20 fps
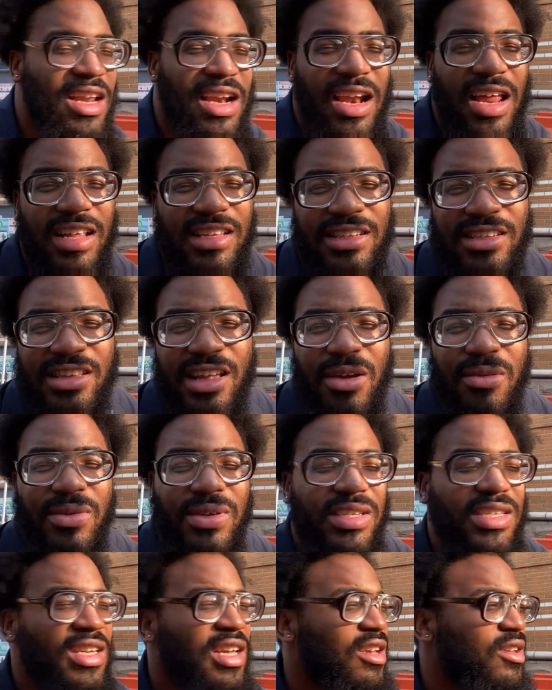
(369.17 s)
legendary
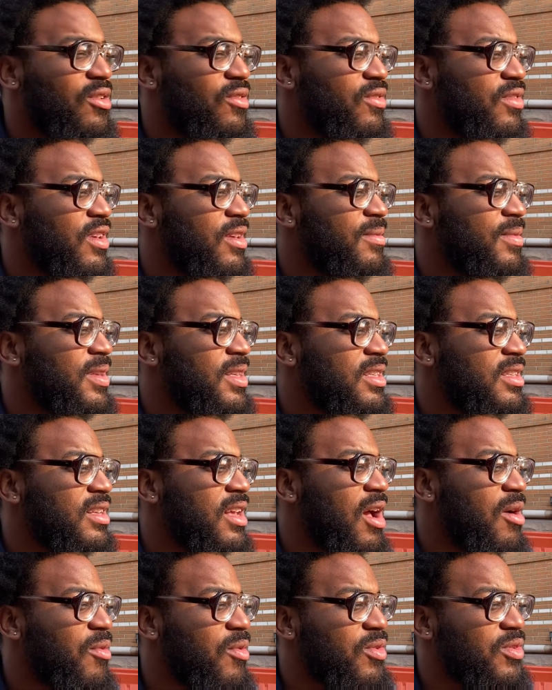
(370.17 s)
shit. You feel me?
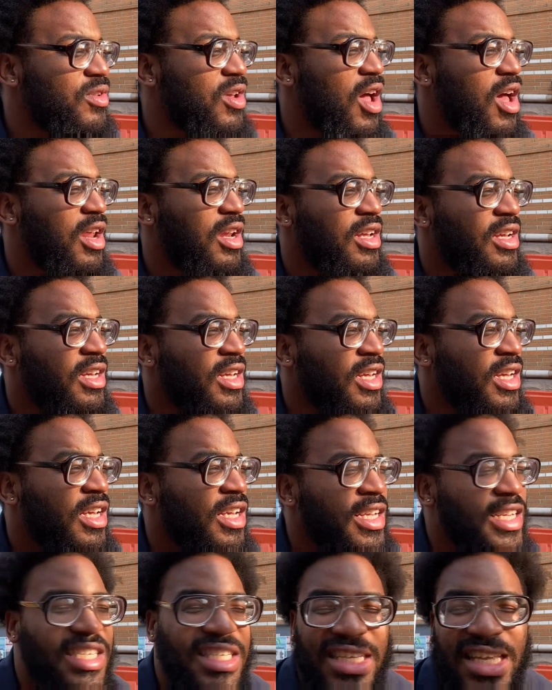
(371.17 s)
I want y'all to
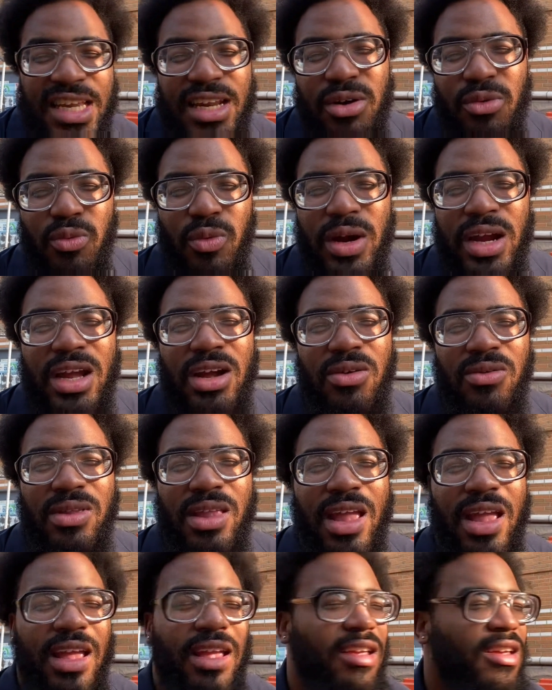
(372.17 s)
see the real
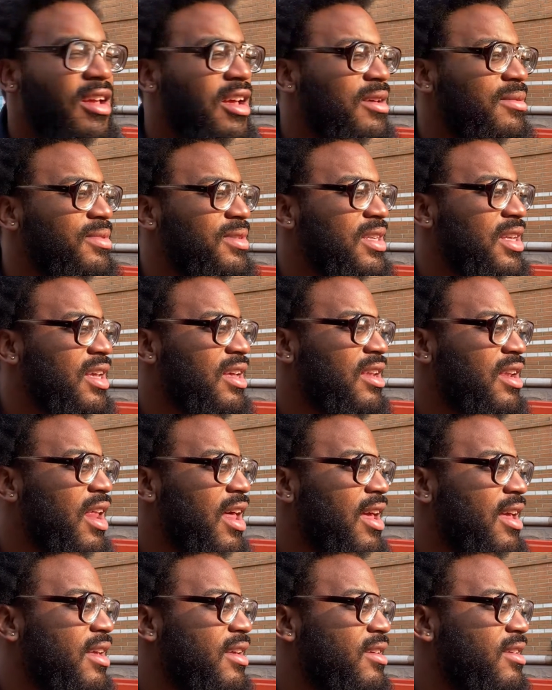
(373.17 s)
thing. You know what I'm saying?
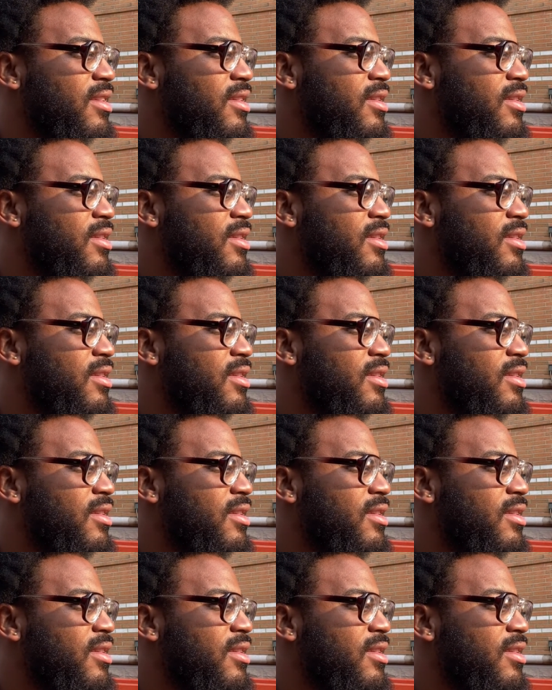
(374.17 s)
Like.